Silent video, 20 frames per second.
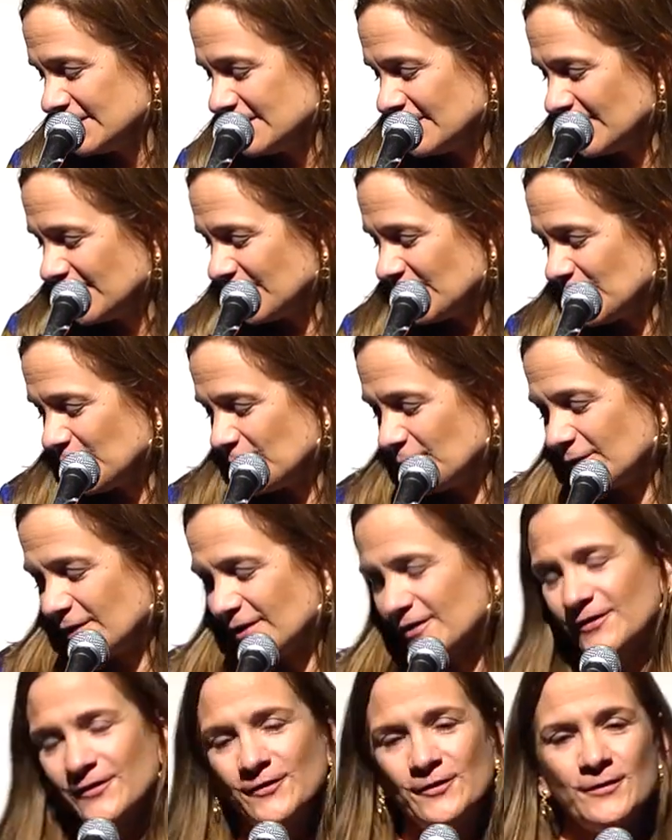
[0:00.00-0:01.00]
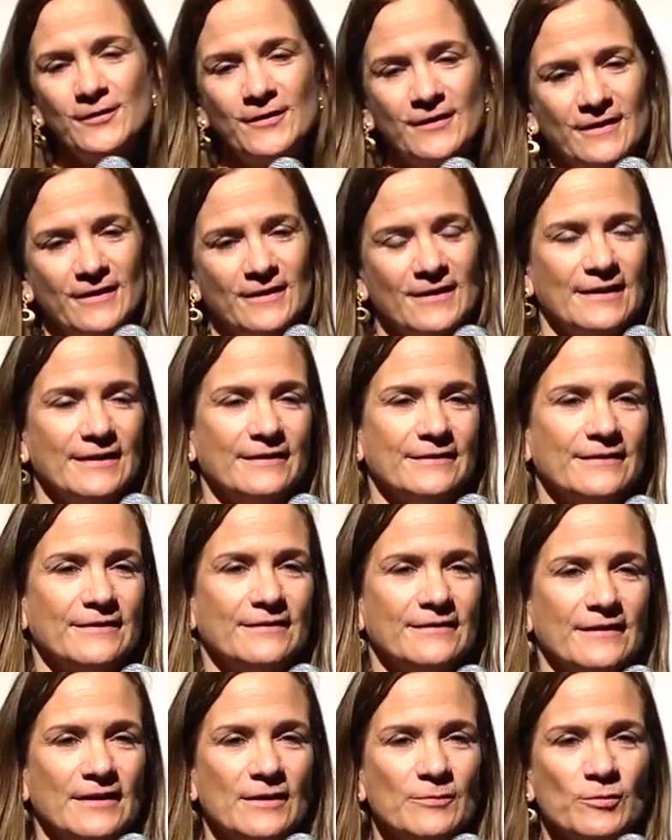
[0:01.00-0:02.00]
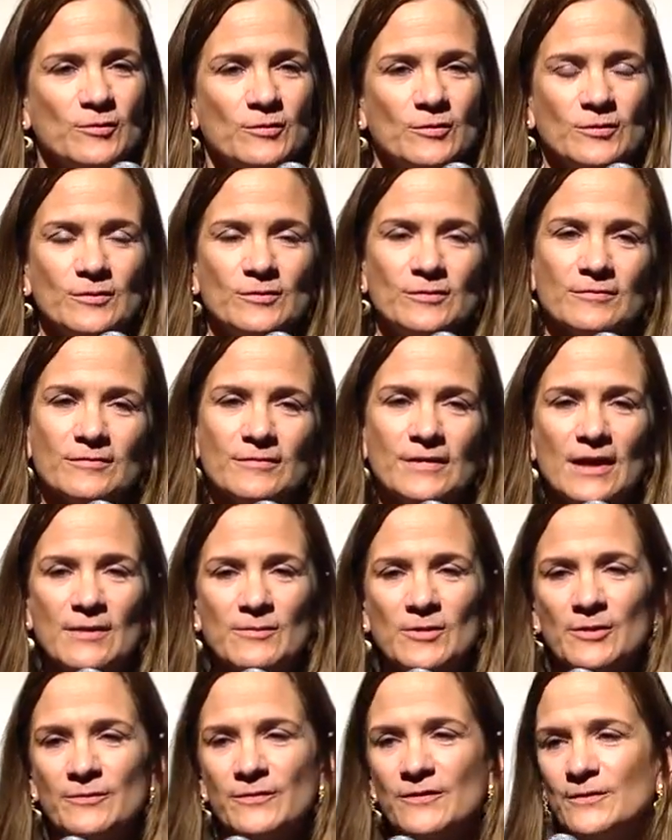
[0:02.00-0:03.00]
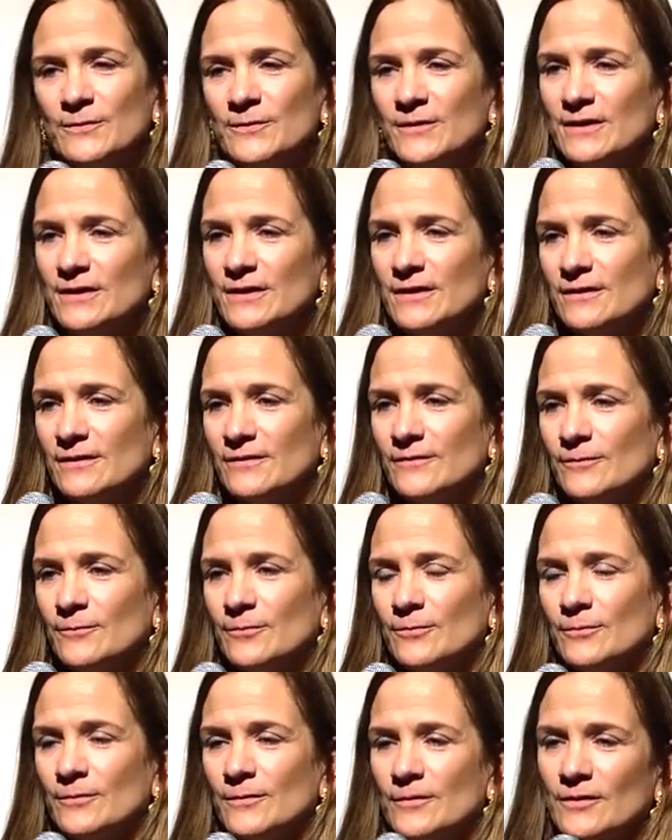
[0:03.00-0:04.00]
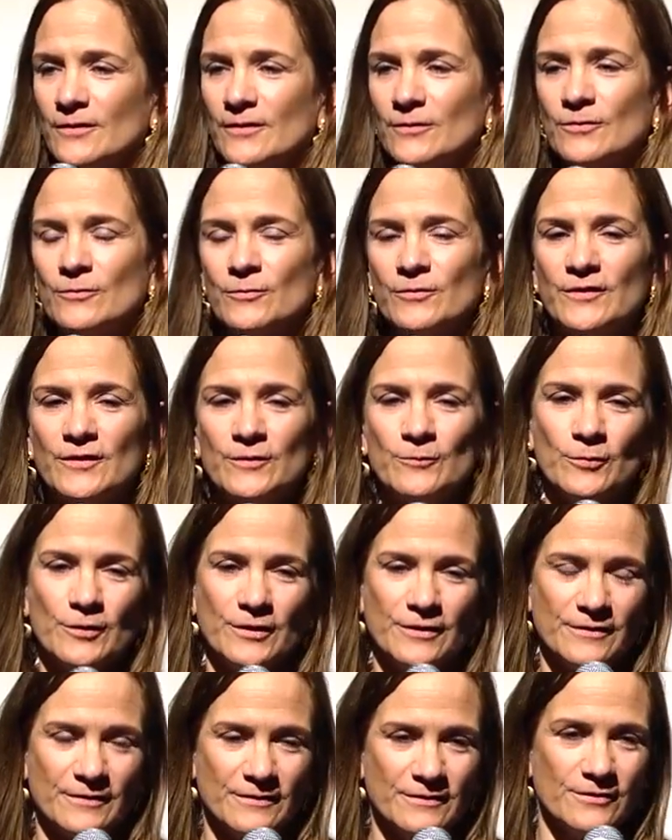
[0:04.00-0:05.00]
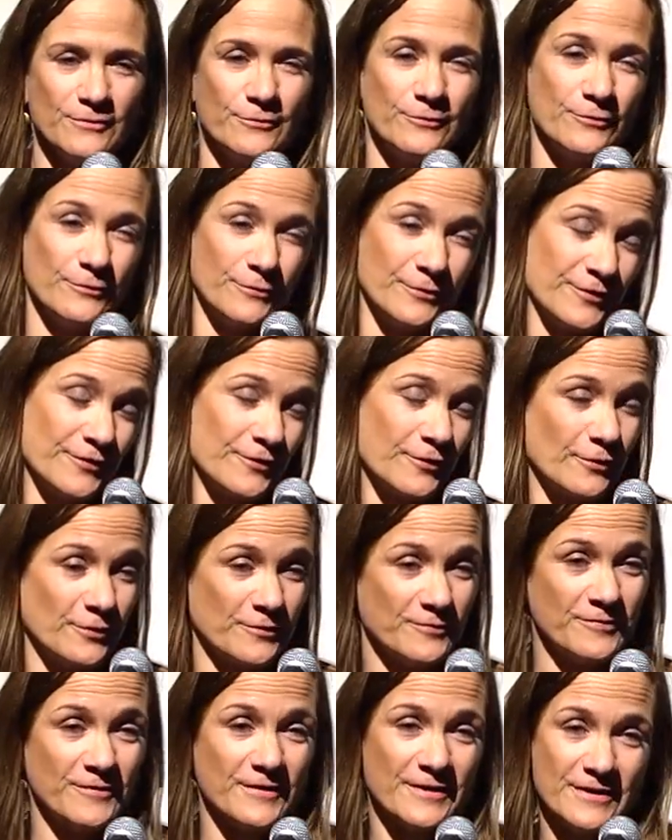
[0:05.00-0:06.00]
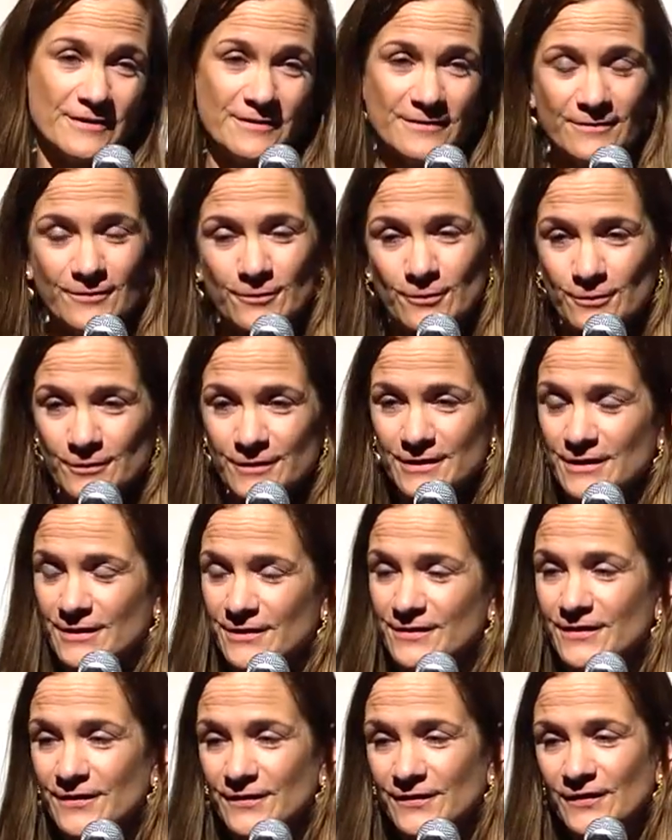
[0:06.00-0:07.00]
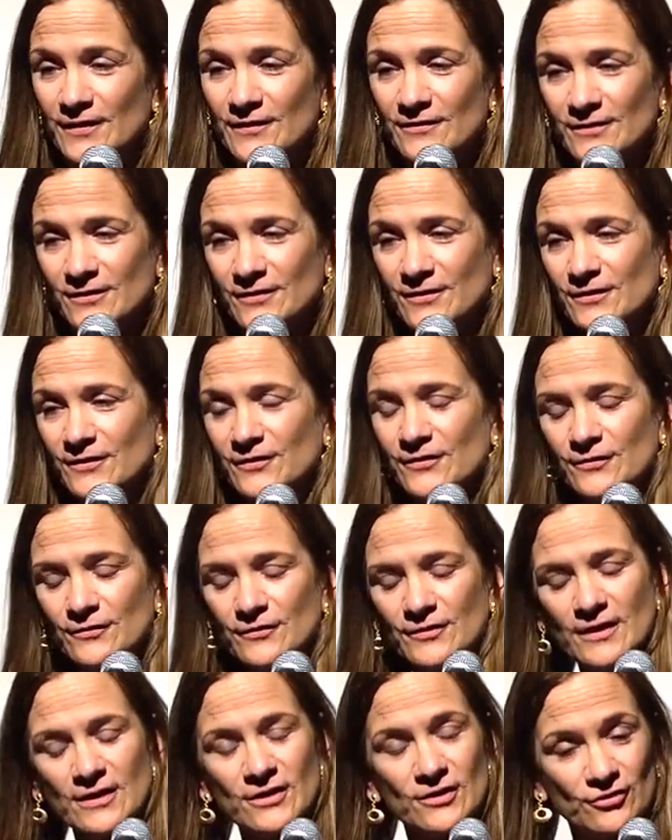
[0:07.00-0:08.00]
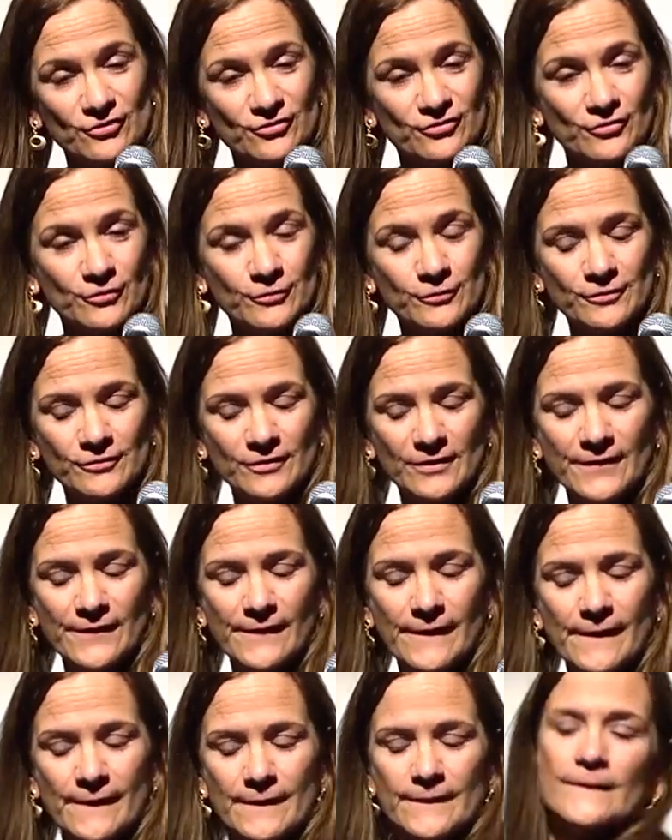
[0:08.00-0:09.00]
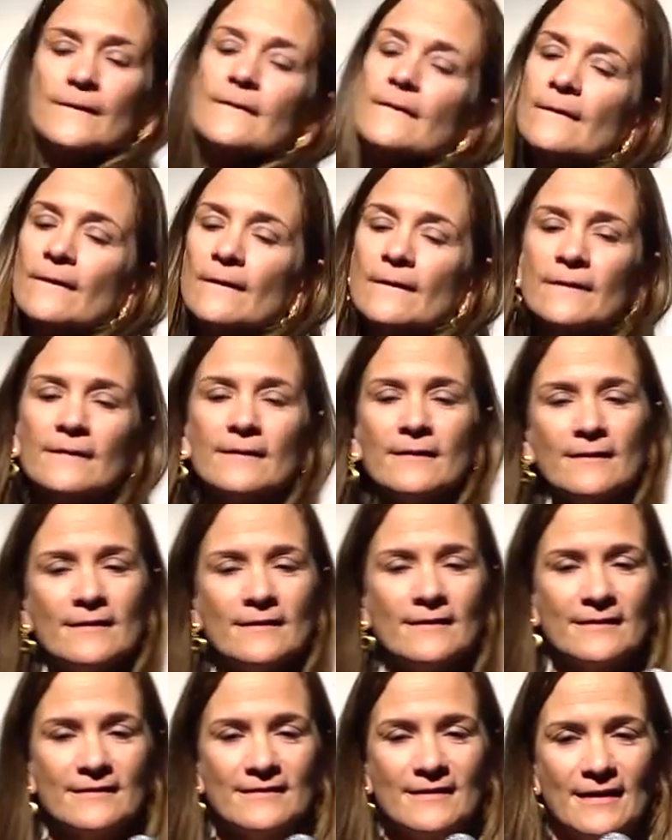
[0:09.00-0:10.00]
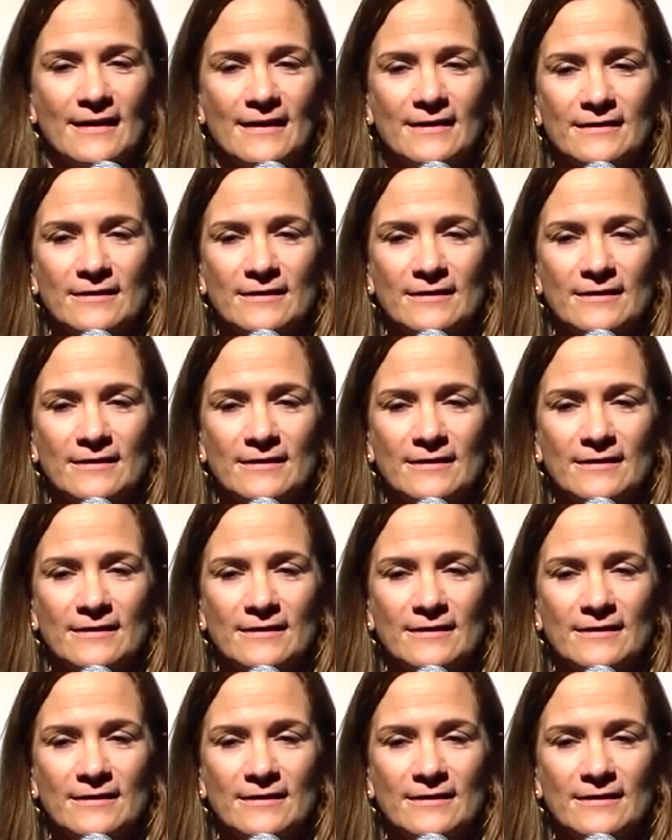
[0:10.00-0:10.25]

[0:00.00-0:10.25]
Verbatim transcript: So I stood there, and April came up to me and did what you do to start a fight in the early 1970s. You take your shoulder and you go, oh, like that.